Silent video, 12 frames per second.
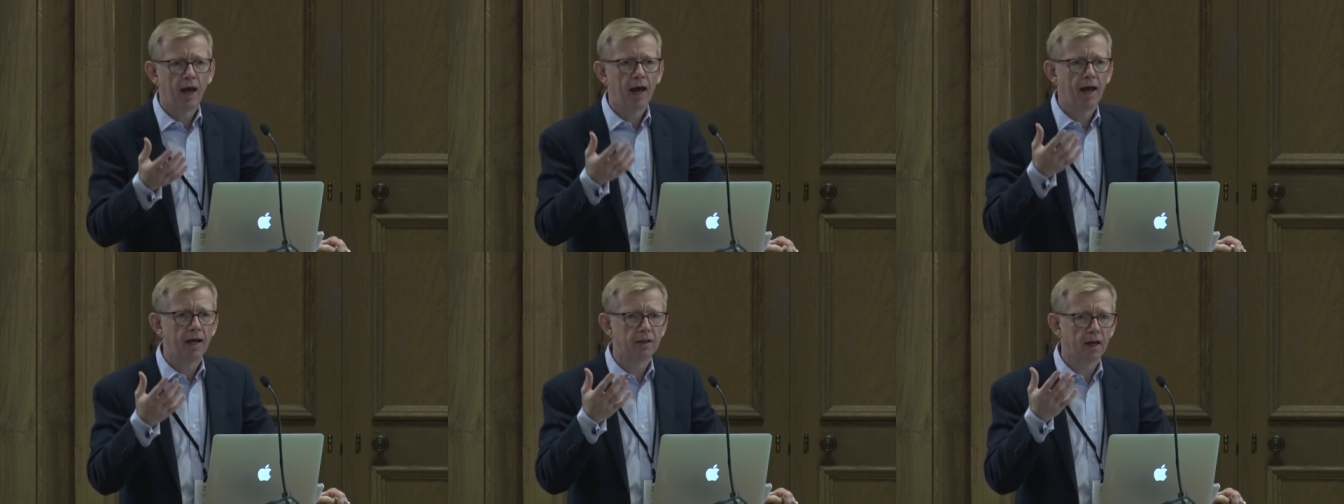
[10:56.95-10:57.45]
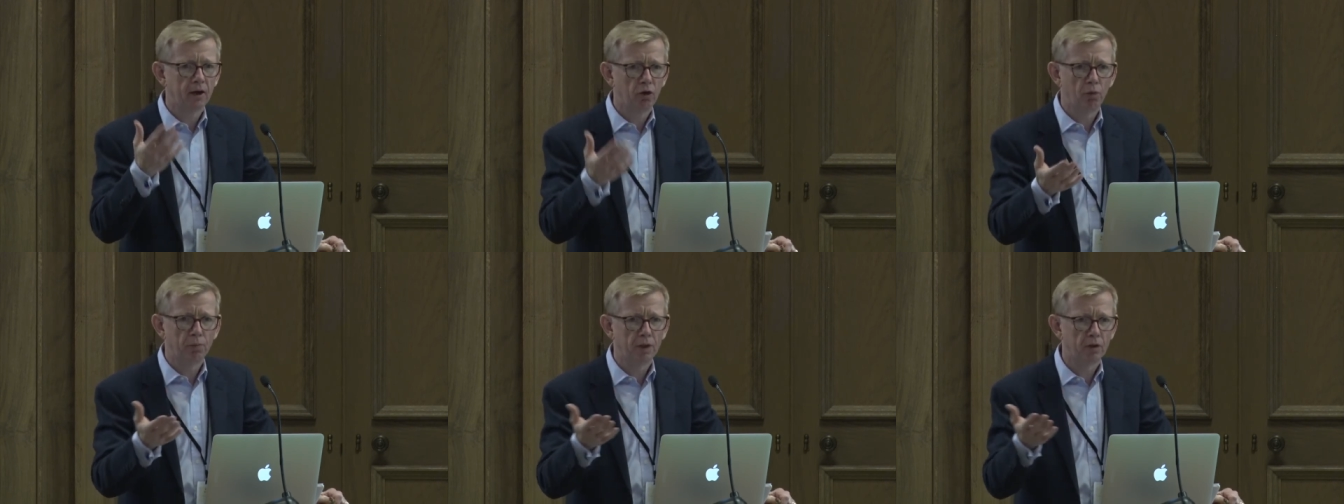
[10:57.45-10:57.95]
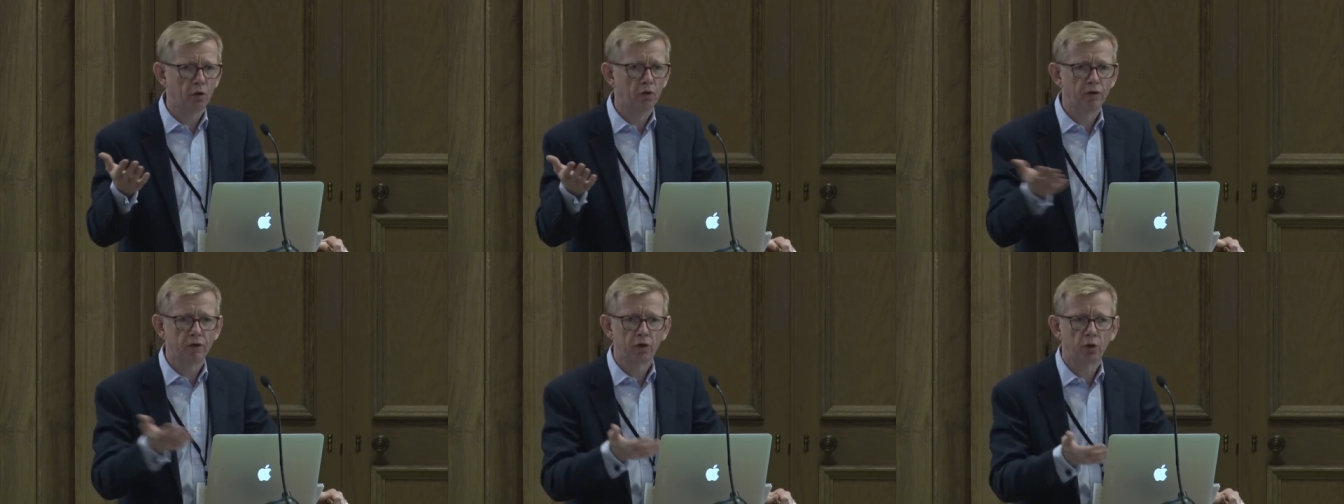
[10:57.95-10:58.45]
And I hope that
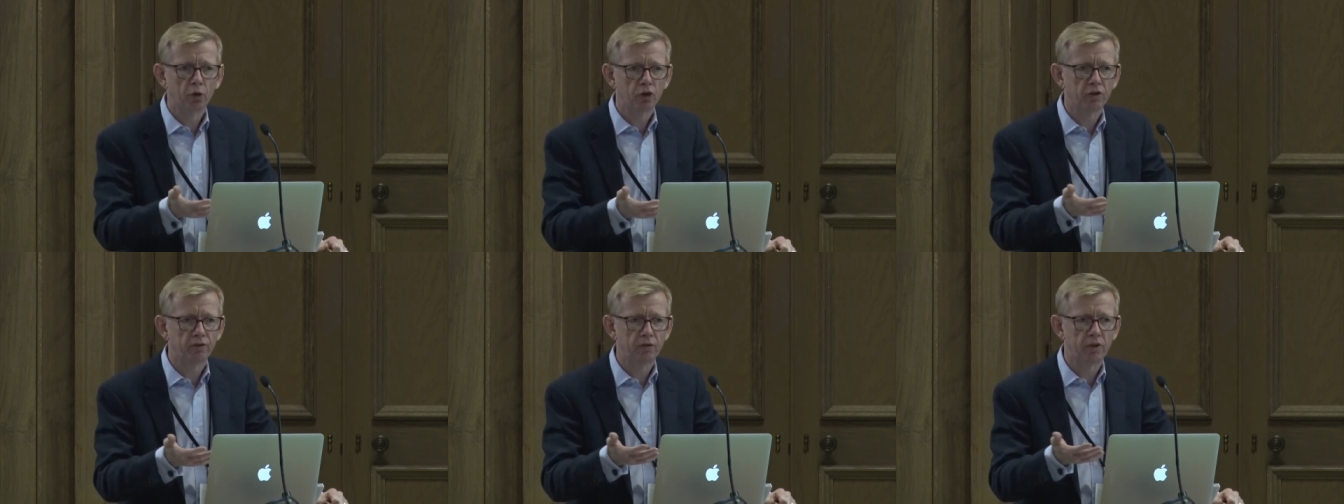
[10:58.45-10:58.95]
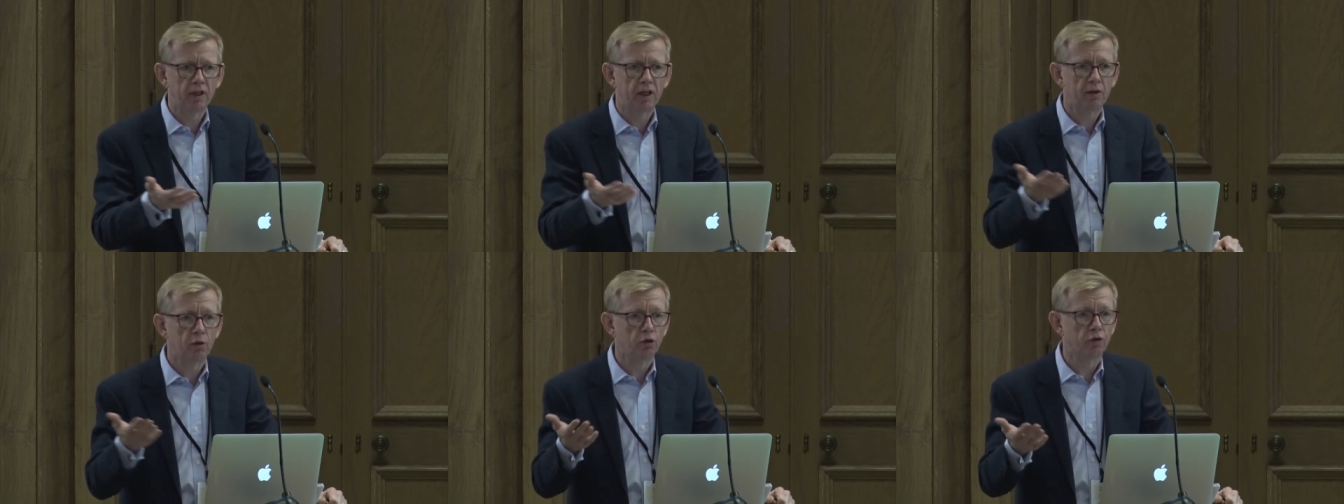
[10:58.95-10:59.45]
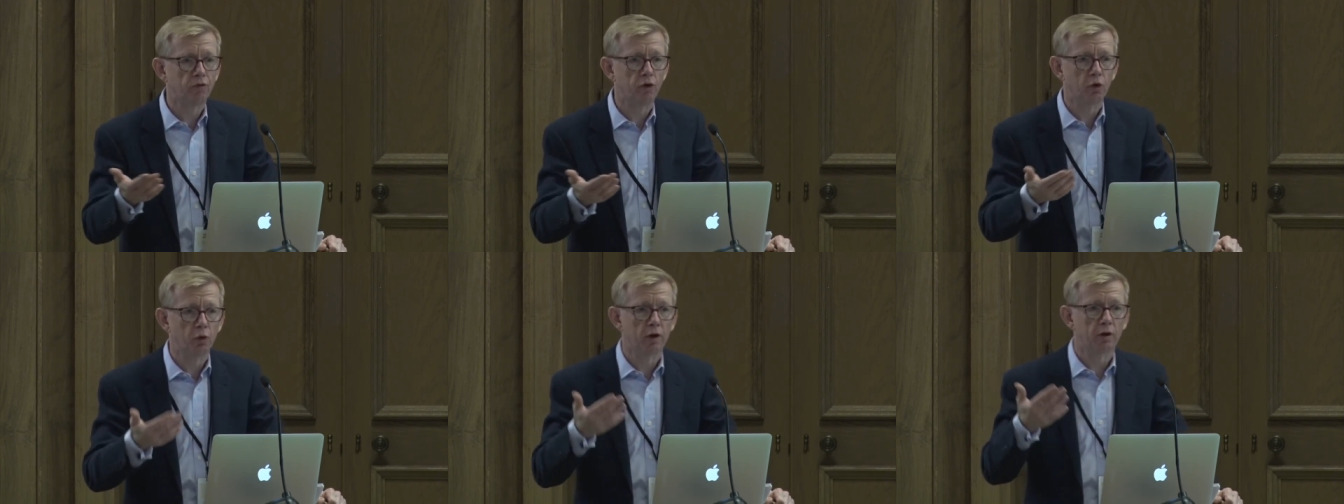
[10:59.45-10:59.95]
over the course of today, those of
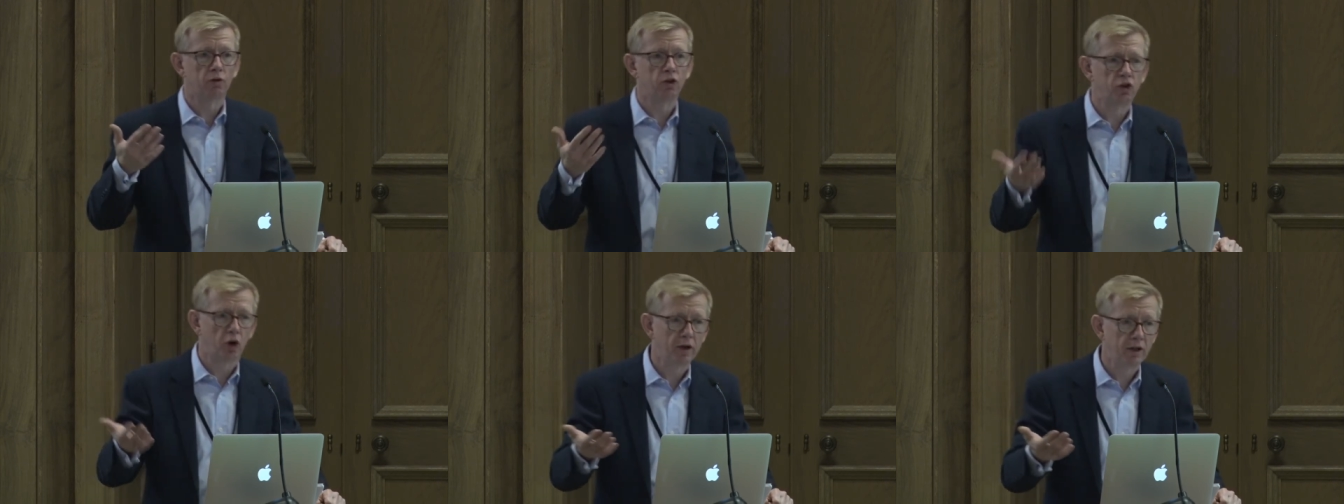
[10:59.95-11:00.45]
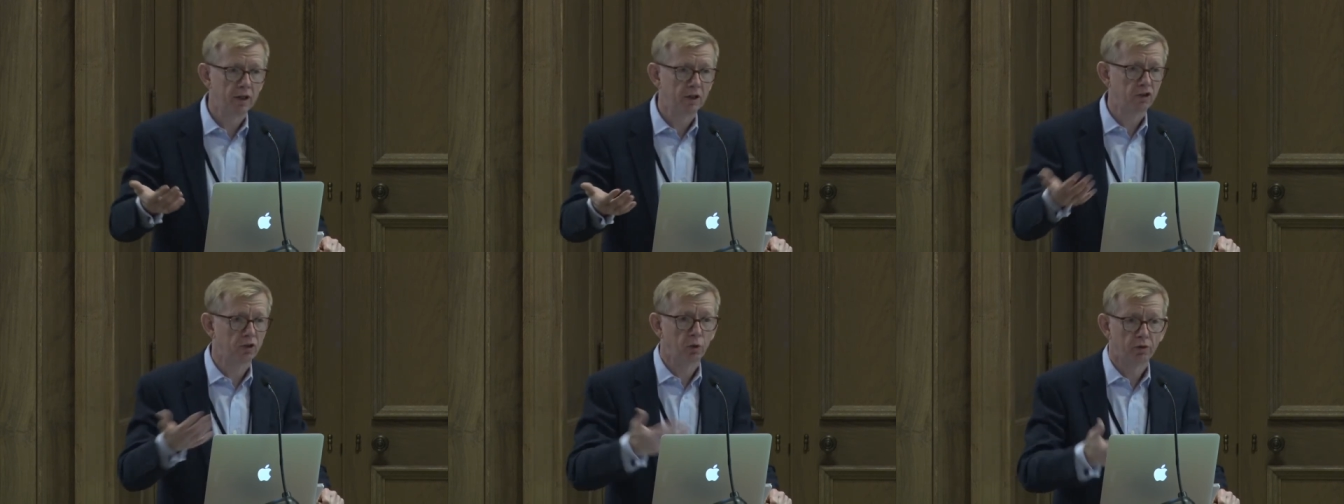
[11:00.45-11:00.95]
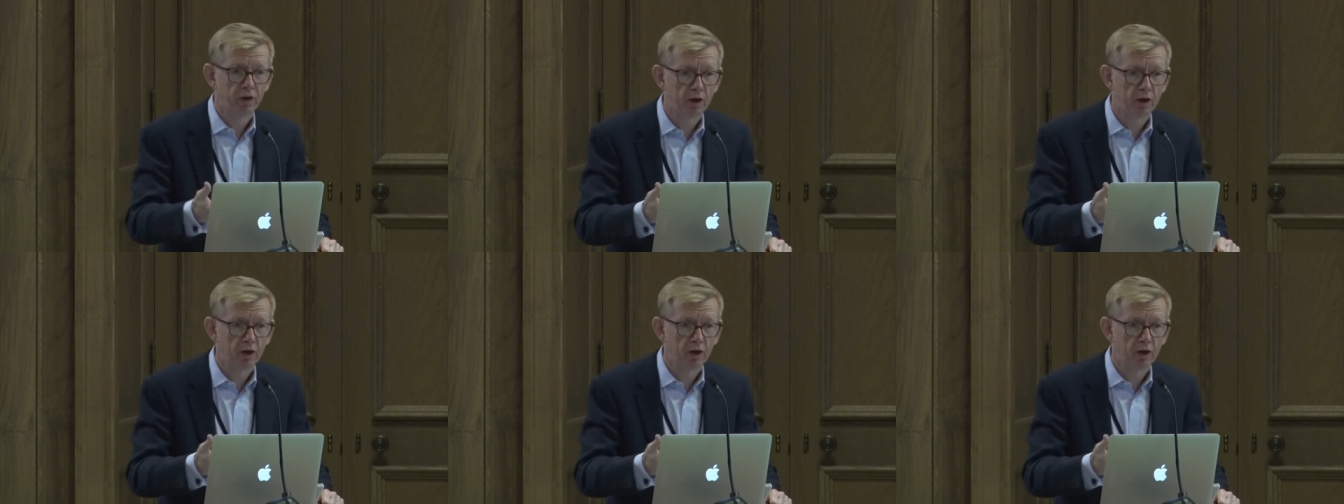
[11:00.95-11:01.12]
you who are joining us and who are